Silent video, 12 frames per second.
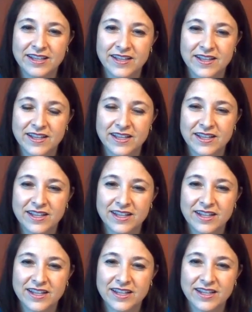
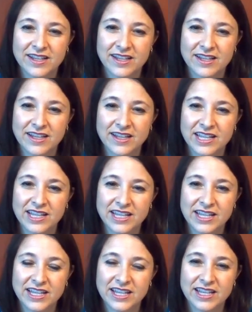
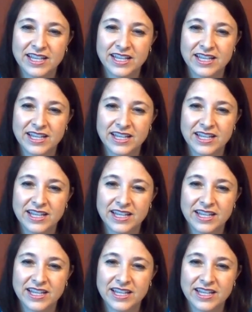(silent)